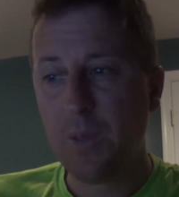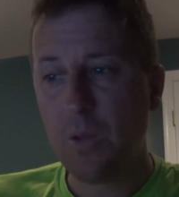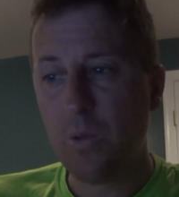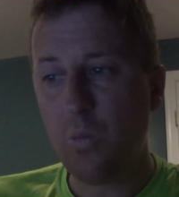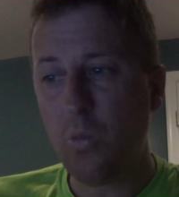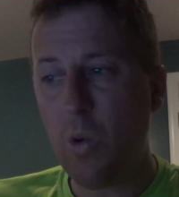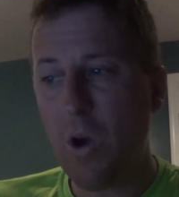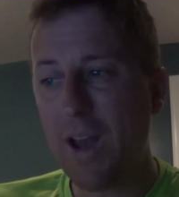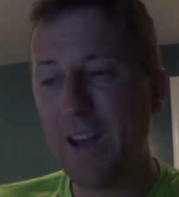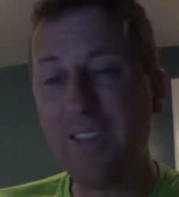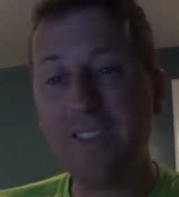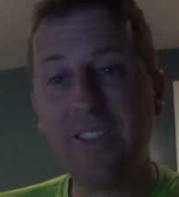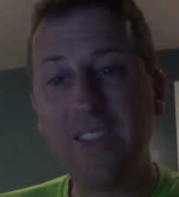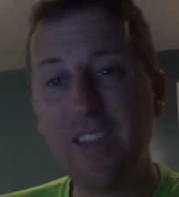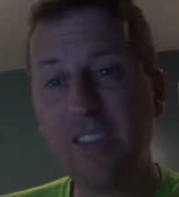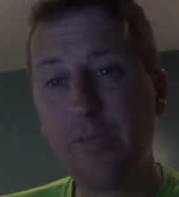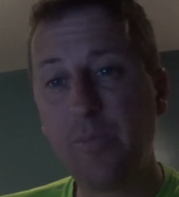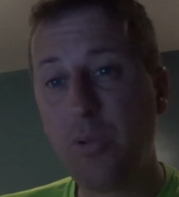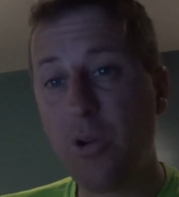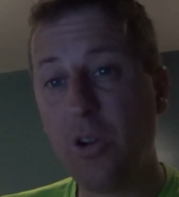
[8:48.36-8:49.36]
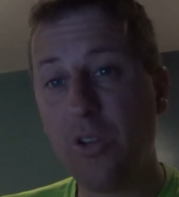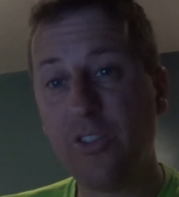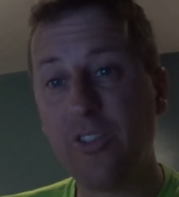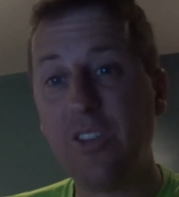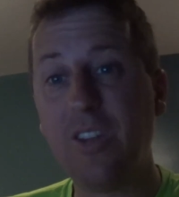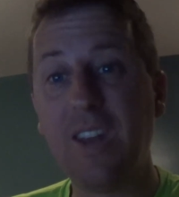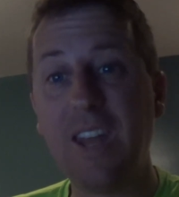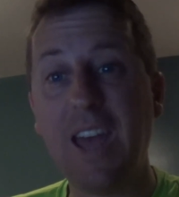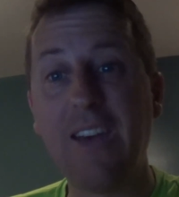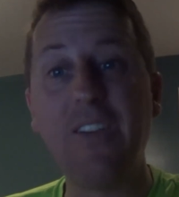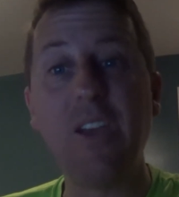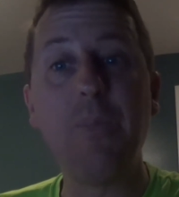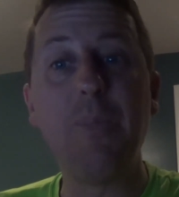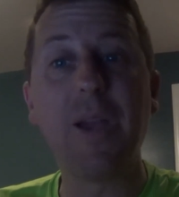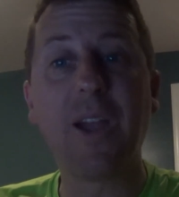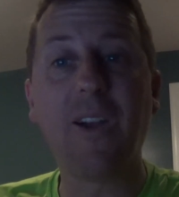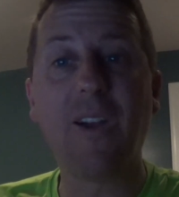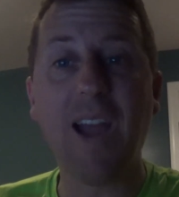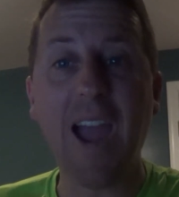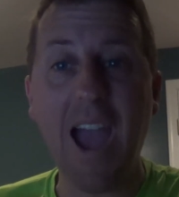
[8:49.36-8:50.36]
why does this person have a
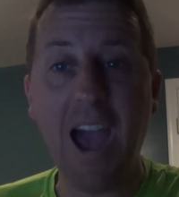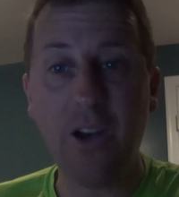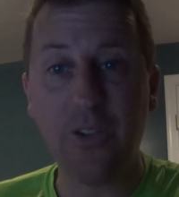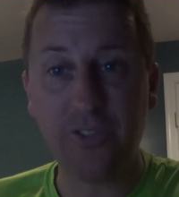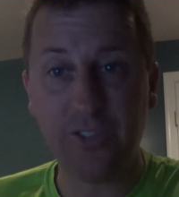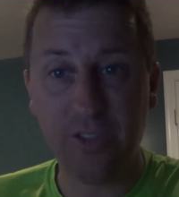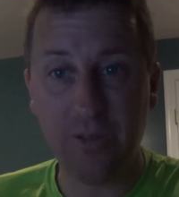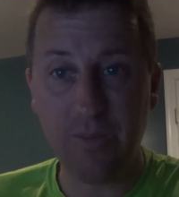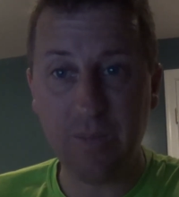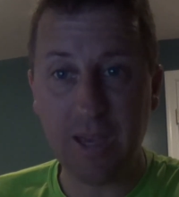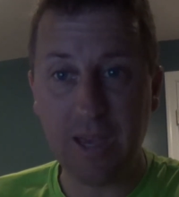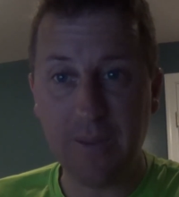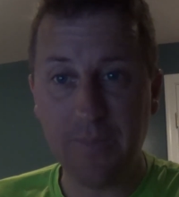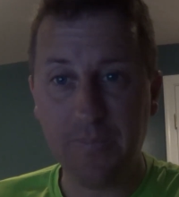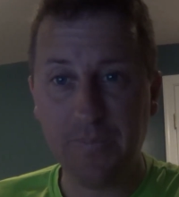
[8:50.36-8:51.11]
bigger house than me?